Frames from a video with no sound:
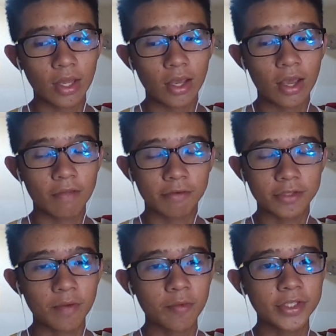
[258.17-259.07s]
And for
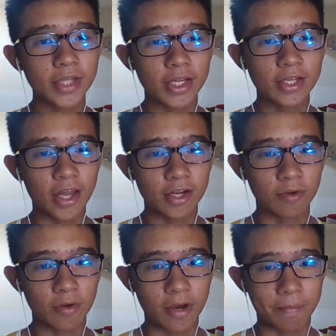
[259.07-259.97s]
some reason I didn't
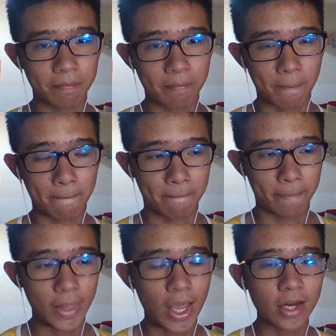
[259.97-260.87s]
look up.
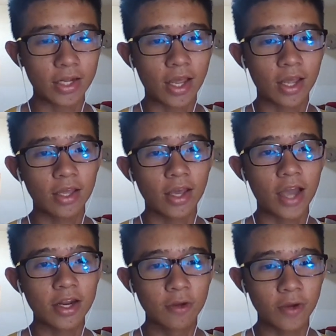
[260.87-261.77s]
I didn't I
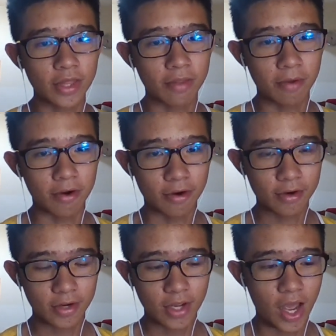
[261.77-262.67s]
didn't look at the mirror.
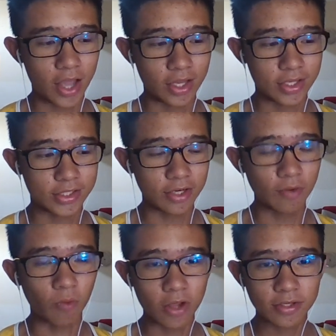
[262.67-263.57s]
I didn't
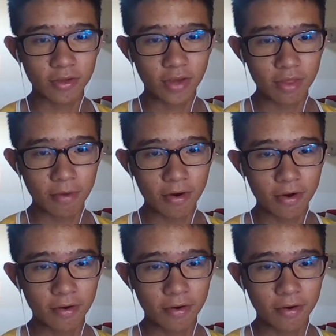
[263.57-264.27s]
want to look at the mirror,